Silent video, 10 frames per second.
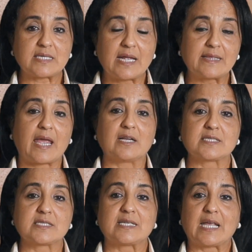
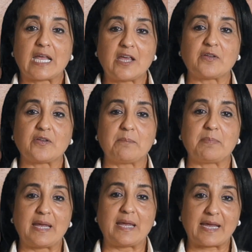entails either
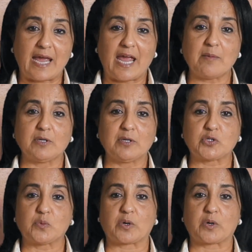being able
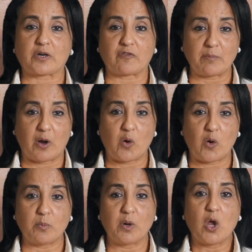to work from
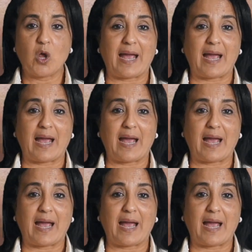home